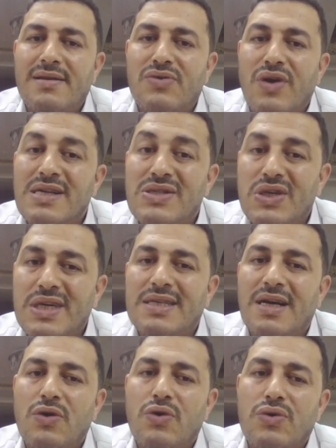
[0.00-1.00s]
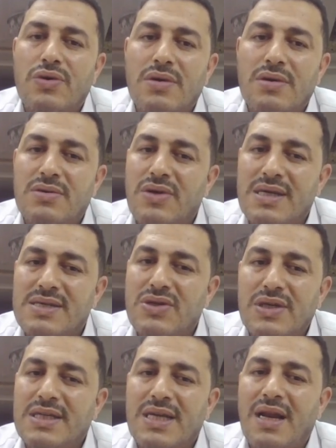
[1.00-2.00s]
transrectal
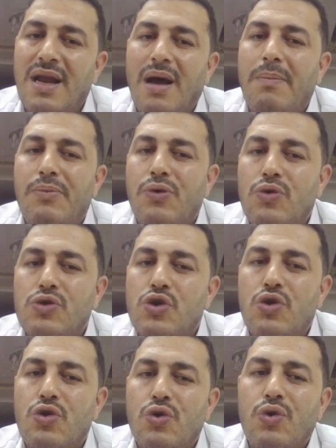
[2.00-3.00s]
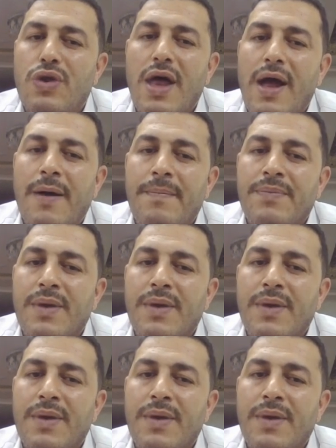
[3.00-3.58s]
approach through the